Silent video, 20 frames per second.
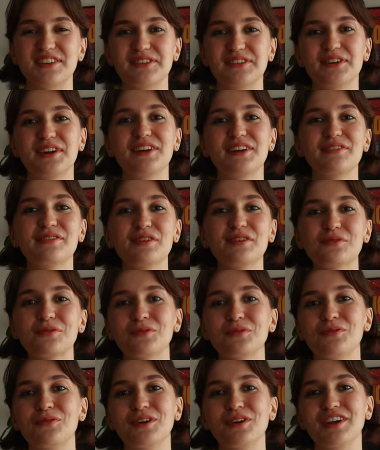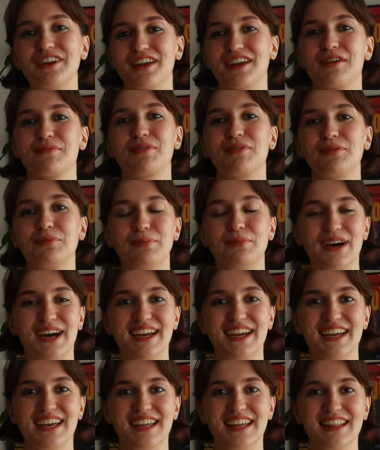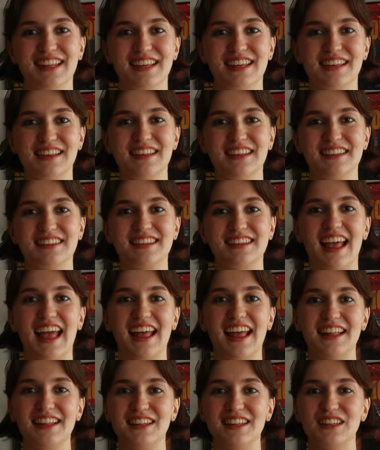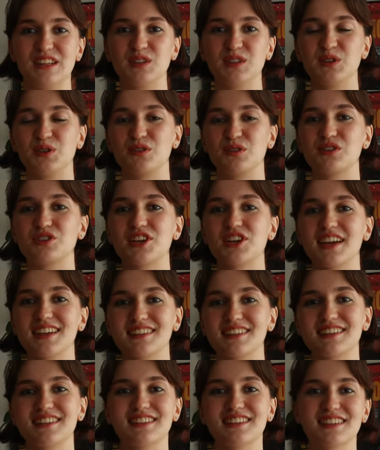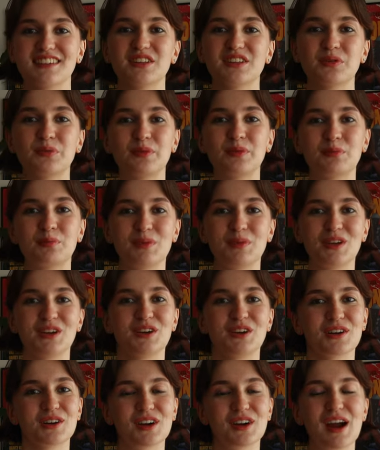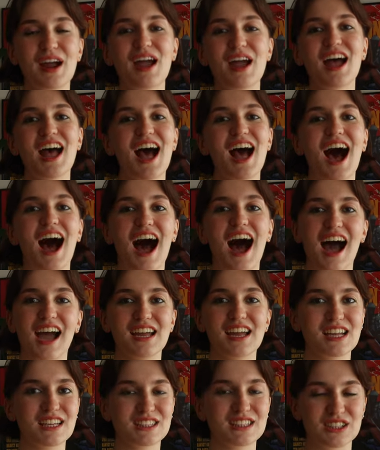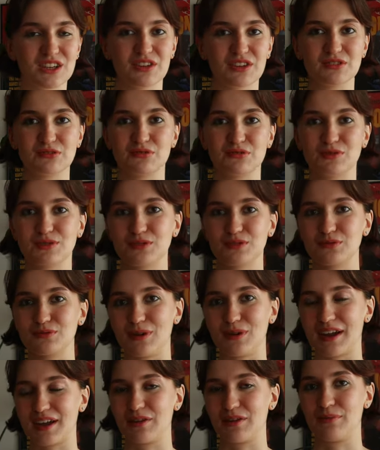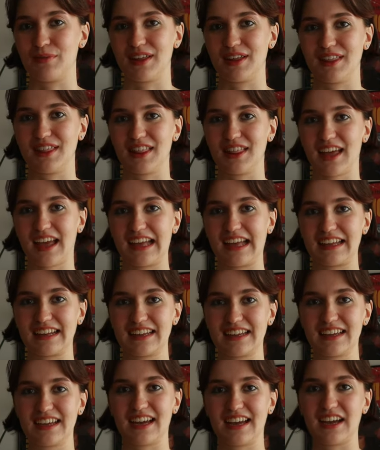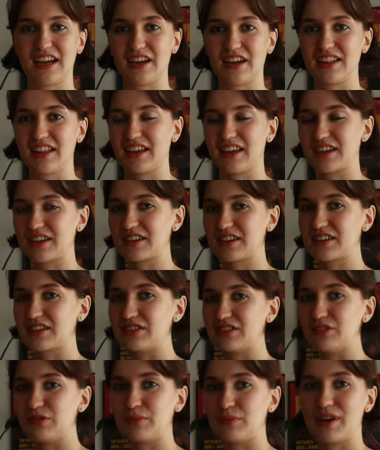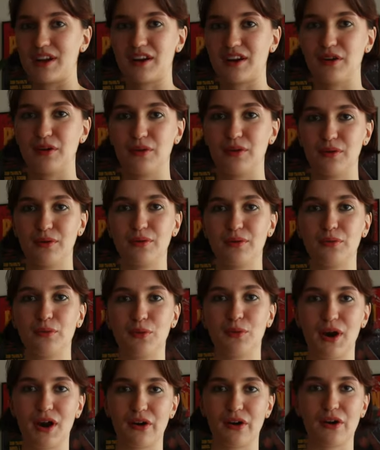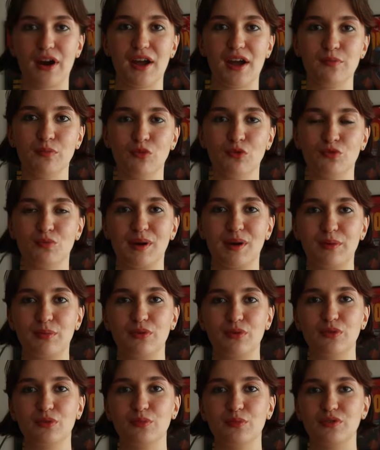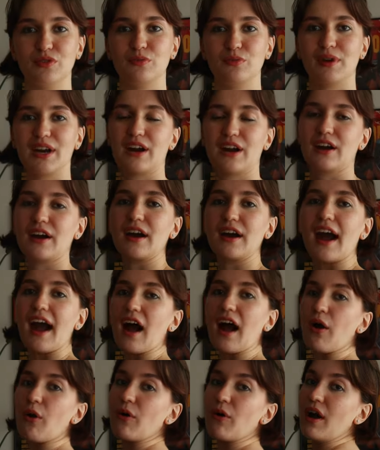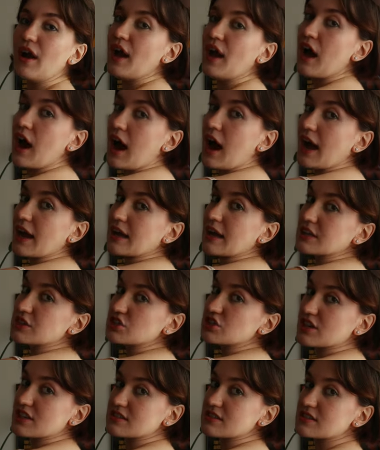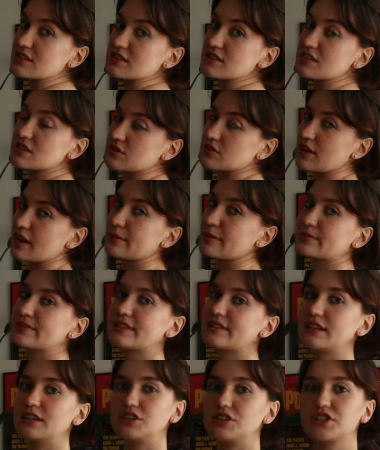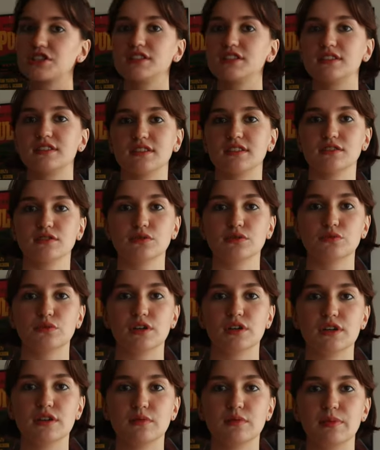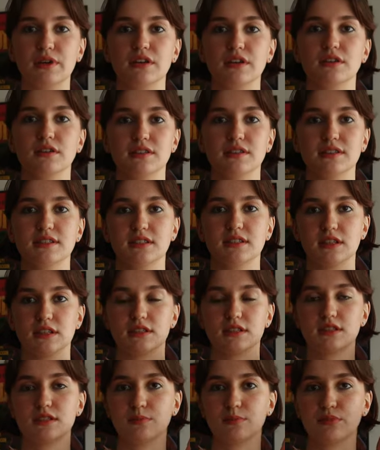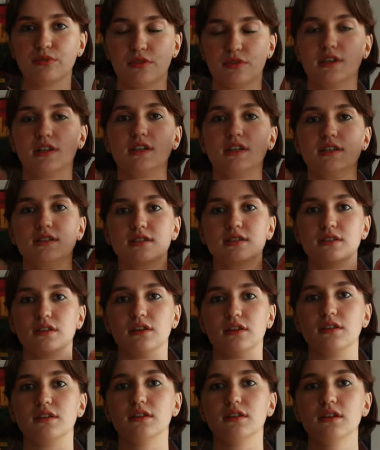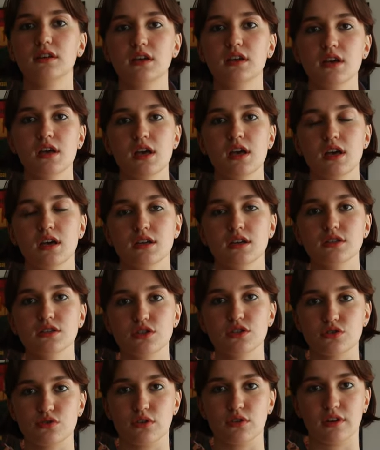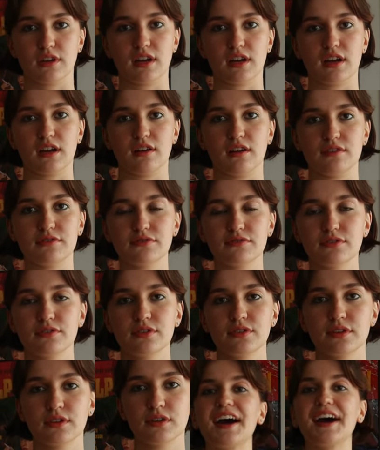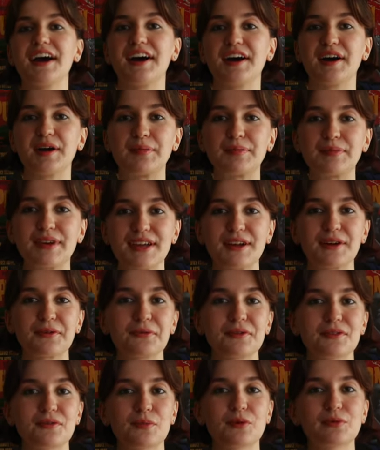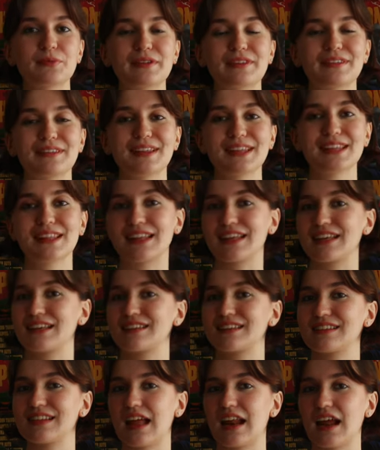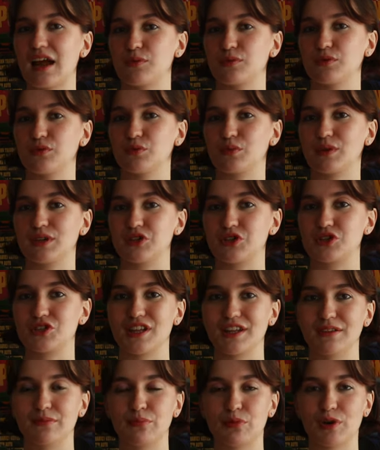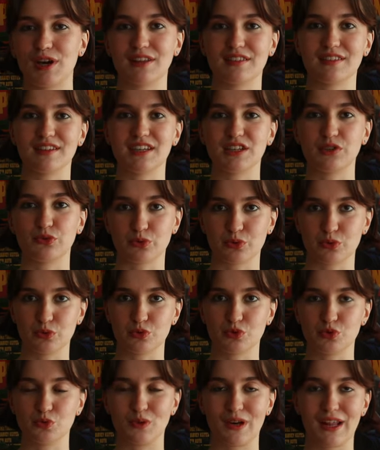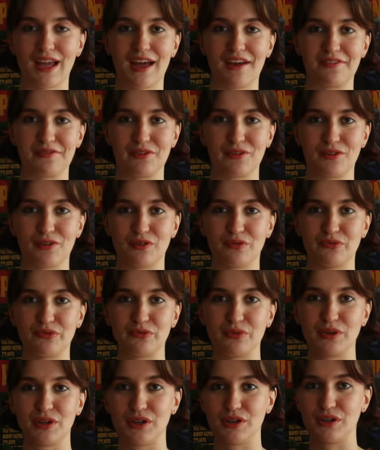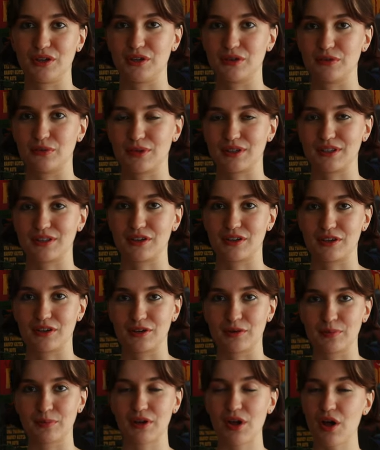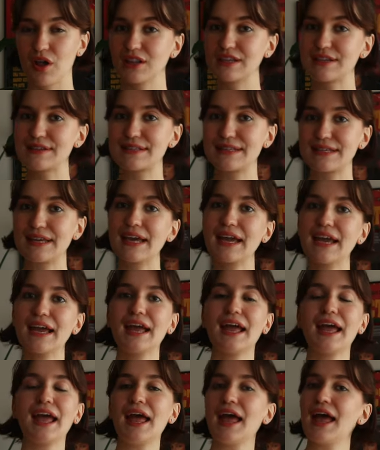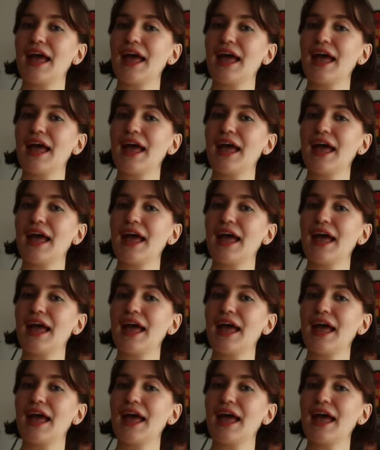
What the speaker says: so if you were thinking about buying this and your chest is a little bit bigger, I don't recommend that. Like, no matter where I move my boobs, no matter how I adjust the straps, it just doesn't work because the support is not strong enough. You know, it's moments like this that I would wish that brands like Rouge would have a free return policy.